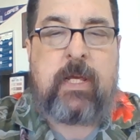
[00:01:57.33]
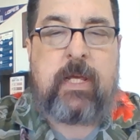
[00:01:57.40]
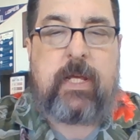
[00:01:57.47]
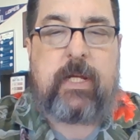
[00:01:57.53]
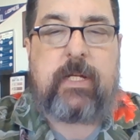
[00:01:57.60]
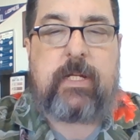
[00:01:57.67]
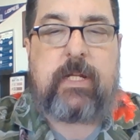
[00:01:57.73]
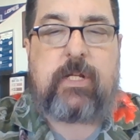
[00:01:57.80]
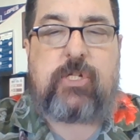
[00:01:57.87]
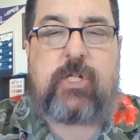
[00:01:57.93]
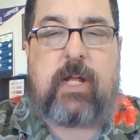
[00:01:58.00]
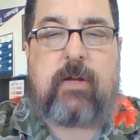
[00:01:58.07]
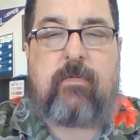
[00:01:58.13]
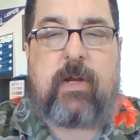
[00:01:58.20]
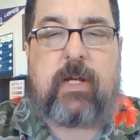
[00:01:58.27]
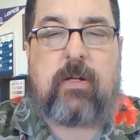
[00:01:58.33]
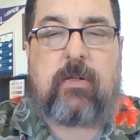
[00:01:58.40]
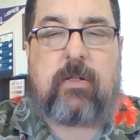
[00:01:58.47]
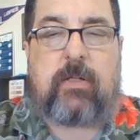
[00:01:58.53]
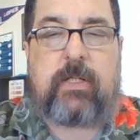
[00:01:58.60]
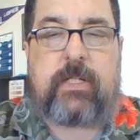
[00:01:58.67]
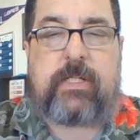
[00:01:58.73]
In addition, I
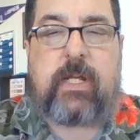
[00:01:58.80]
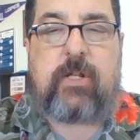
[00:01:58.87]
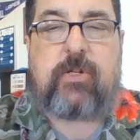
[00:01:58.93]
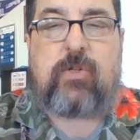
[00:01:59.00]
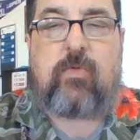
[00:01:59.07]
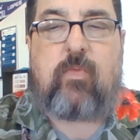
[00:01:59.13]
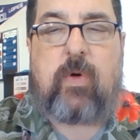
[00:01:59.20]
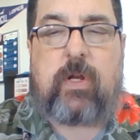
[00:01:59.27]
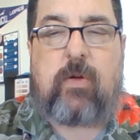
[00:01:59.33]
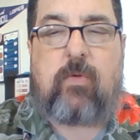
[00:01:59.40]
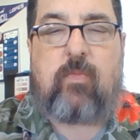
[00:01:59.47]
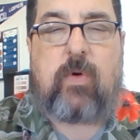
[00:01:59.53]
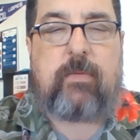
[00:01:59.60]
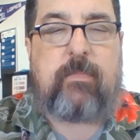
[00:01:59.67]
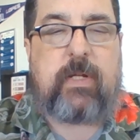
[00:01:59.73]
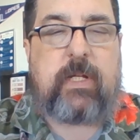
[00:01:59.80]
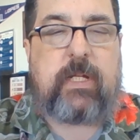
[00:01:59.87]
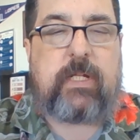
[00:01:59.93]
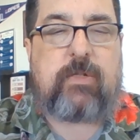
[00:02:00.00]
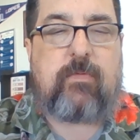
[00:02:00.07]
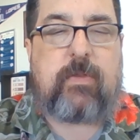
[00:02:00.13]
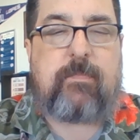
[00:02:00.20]
regularly schedule one-on-one
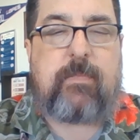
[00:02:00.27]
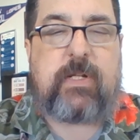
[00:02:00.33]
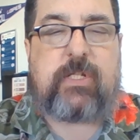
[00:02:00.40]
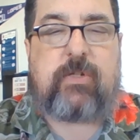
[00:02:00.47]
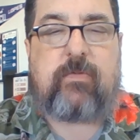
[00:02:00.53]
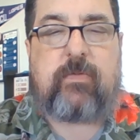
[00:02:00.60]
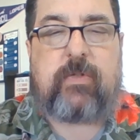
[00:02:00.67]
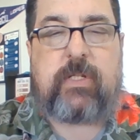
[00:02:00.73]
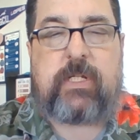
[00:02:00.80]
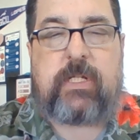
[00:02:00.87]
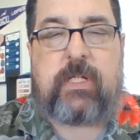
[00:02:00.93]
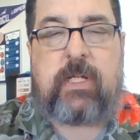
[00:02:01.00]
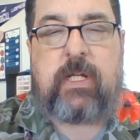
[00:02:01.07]
meetings with my students.